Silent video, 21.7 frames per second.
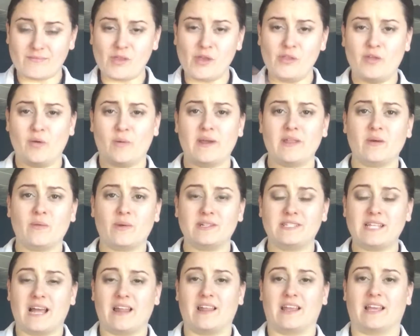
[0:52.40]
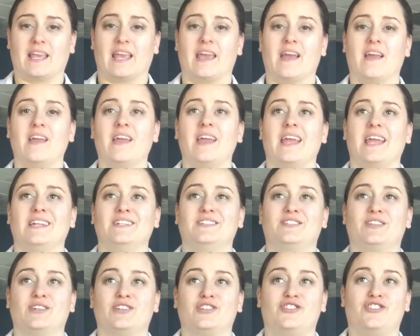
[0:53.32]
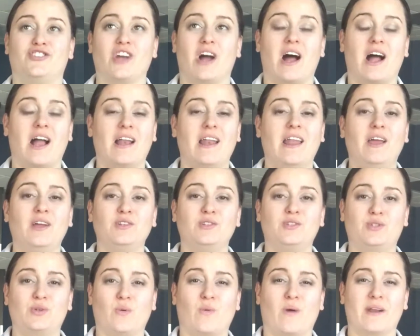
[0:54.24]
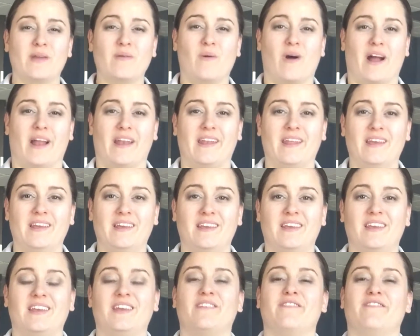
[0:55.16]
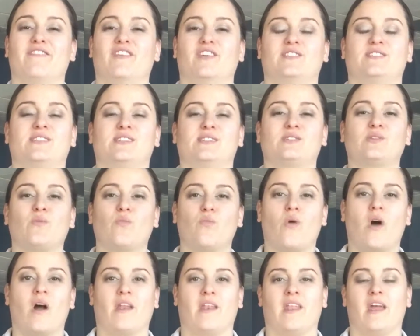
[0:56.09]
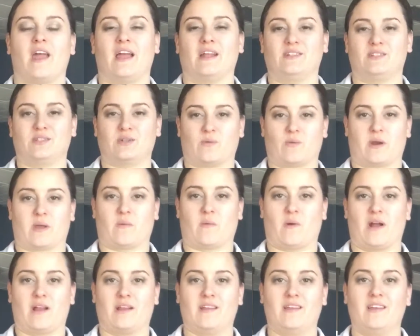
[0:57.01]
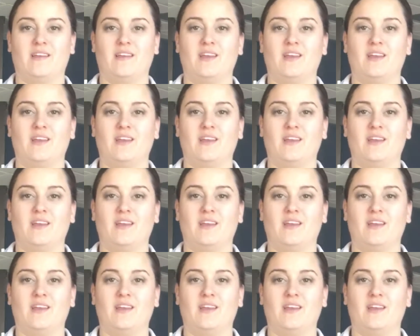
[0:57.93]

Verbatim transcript: the way that we're telling it, into John 21, verses 1 and 21.